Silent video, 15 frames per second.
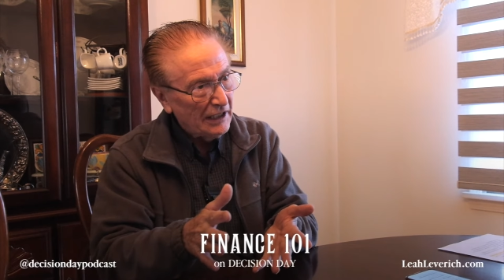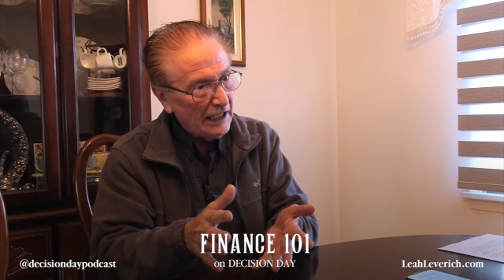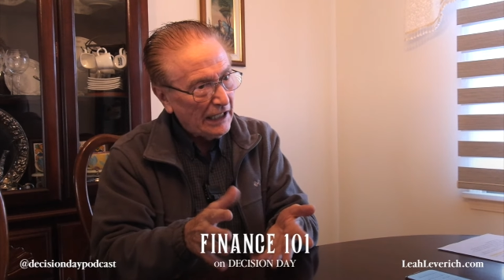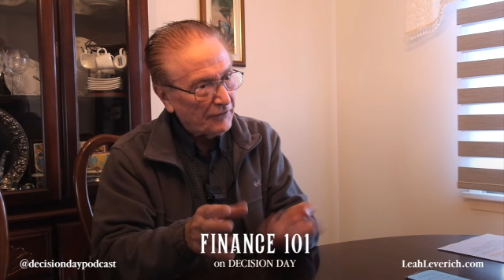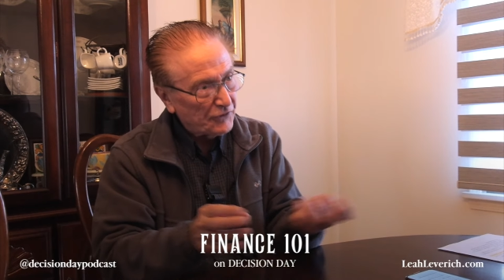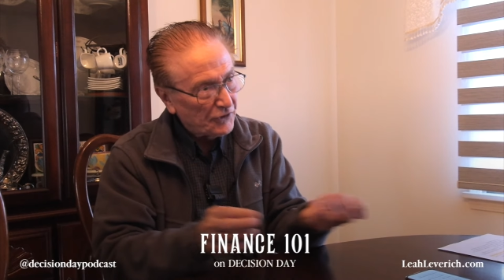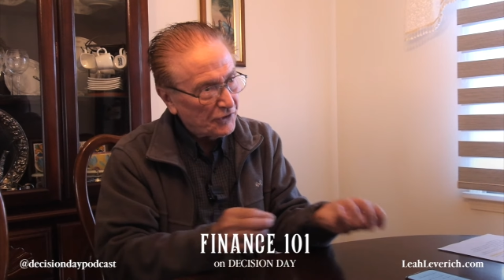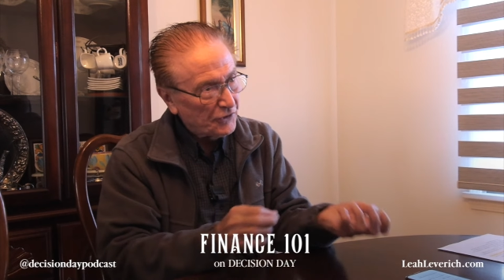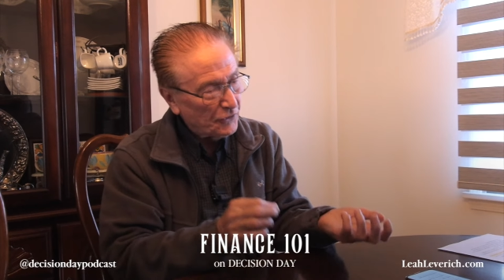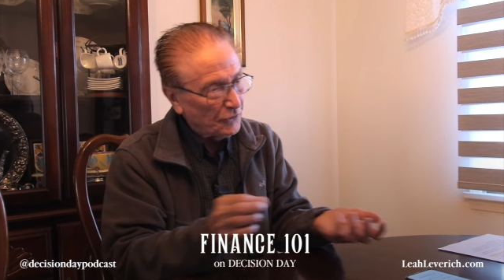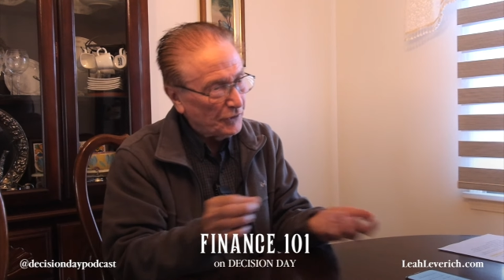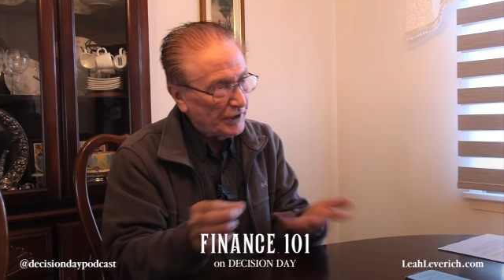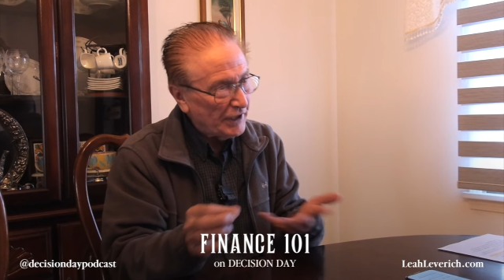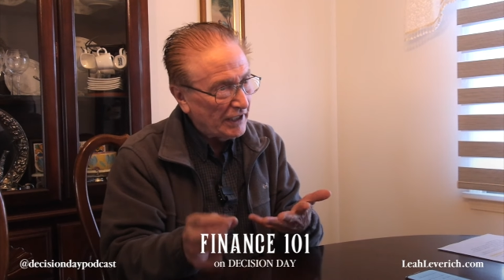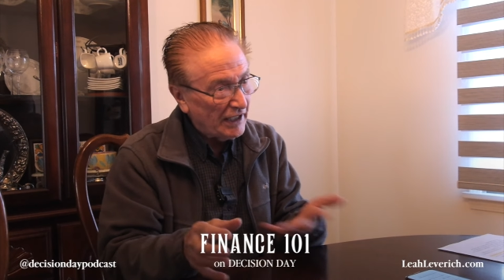after
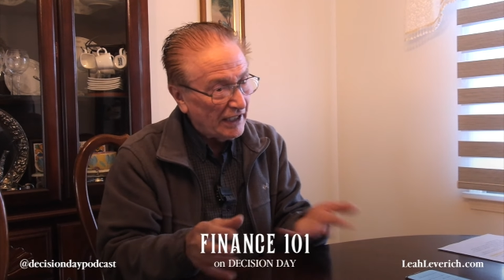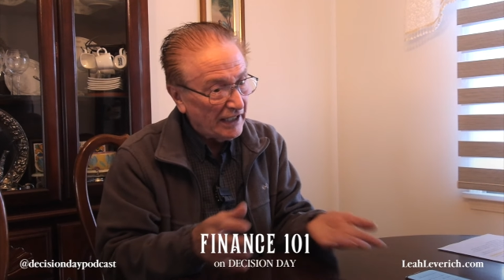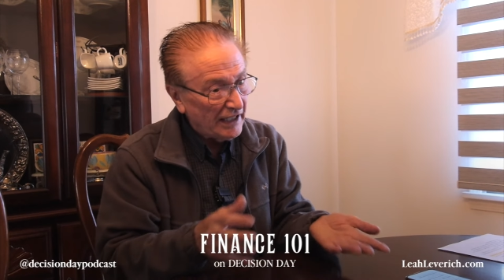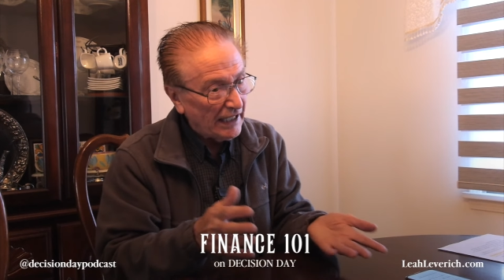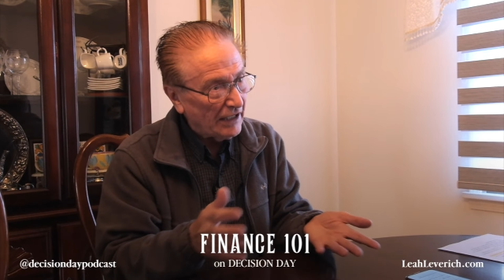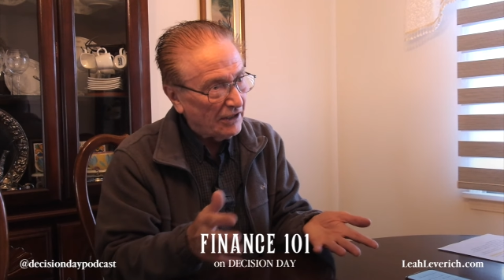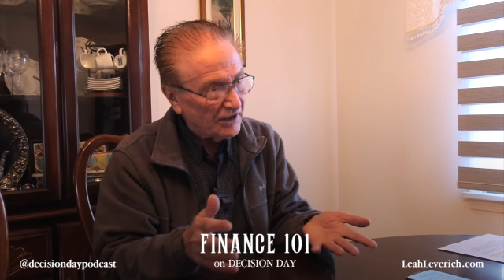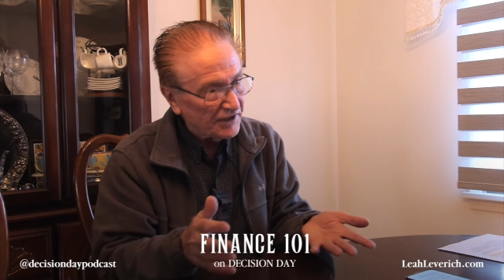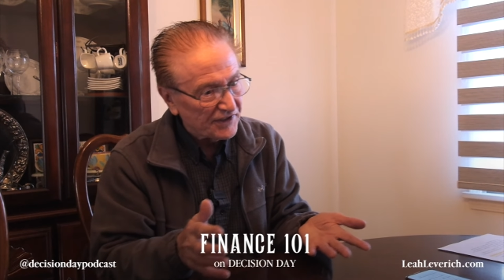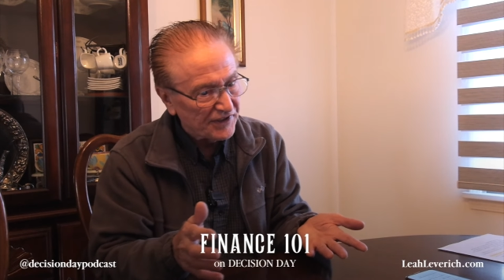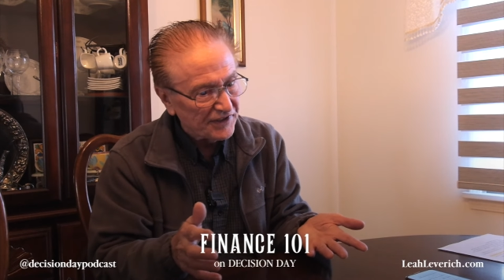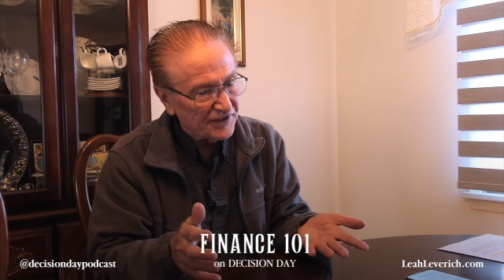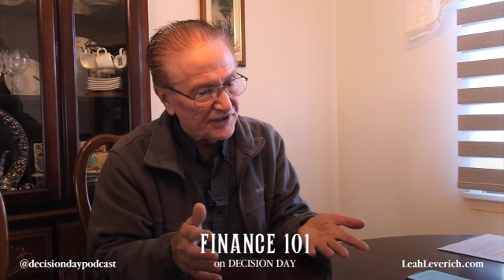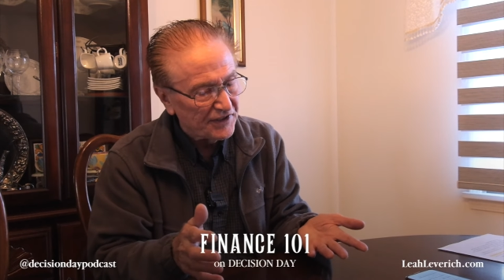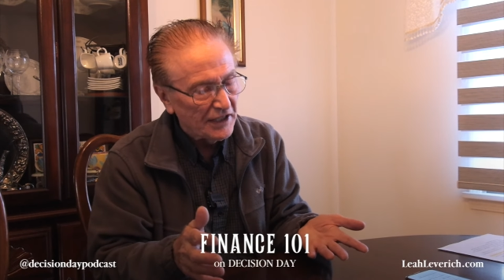doing an
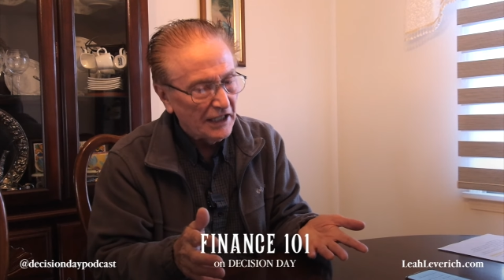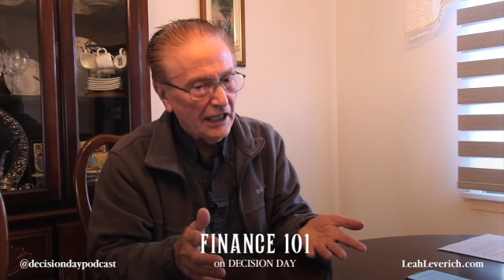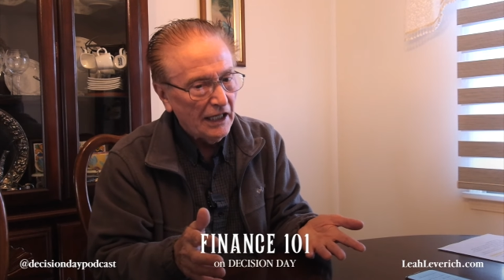analysis,